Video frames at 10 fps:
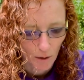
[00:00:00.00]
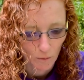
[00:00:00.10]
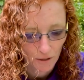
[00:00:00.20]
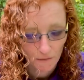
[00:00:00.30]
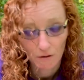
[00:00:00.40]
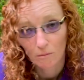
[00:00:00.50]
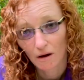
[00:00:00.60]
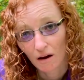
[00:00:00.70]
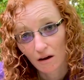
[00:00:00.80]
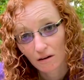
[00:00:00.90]
will give you
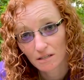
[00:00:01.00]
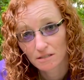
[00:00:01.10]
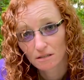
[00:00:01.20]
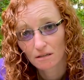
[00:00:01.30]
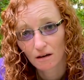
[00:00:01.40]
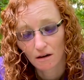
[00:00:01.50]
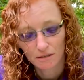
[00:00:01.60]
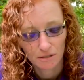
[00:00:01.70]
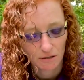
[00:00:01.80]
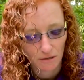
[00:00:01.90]
my honest
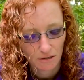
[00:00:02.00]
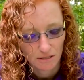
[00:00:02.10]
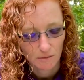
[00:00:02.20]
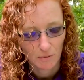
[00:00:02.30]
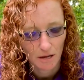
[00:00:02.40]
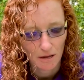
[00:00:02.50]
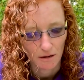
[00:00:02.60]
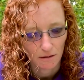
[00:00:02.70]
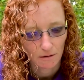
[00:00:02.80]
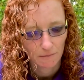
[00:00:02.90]
to goodness opinion.